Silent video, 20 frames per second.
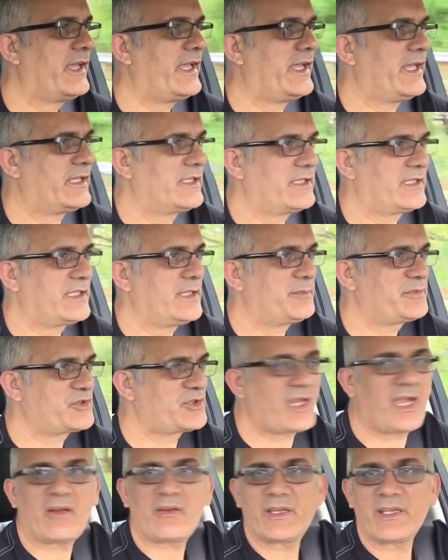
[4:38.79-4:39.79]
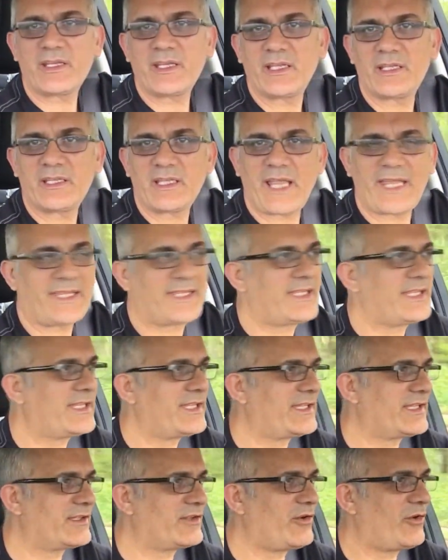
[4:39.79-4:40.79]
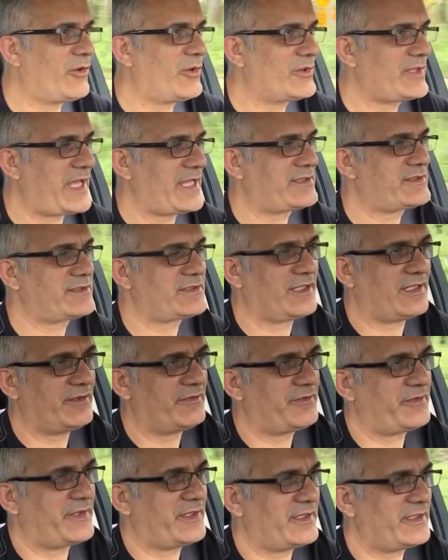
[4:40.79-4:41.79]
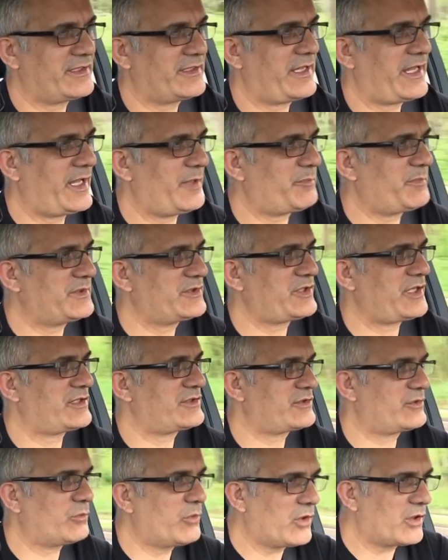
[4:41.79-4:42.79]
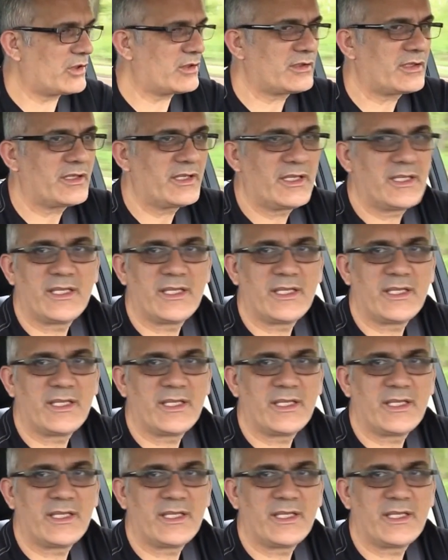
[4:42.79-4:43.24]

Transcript: And keep sharing and liking and all that stuff. And help me change the world.